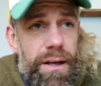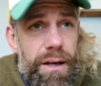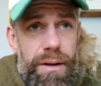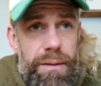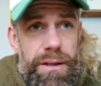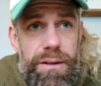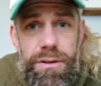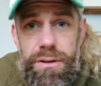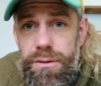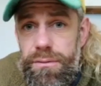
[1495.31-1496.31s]
and maybe you
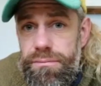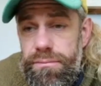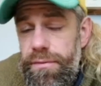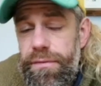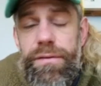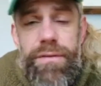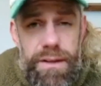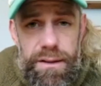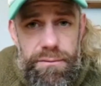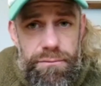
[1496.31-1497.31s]
do
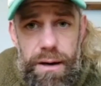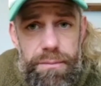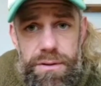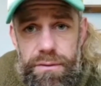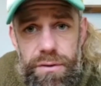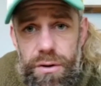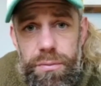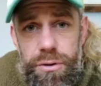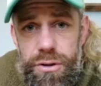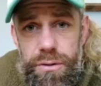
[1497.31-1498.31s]
15 reps of your
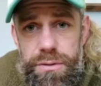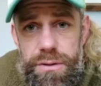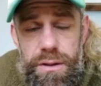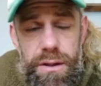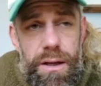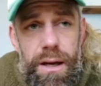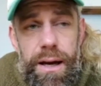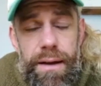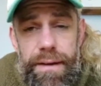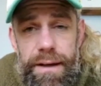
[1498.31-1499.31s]
push-ups,
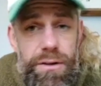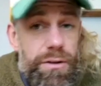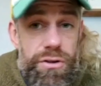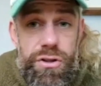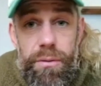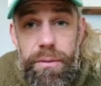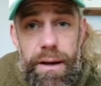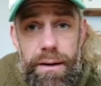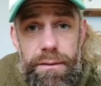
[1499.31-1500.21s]
and then you could stop there,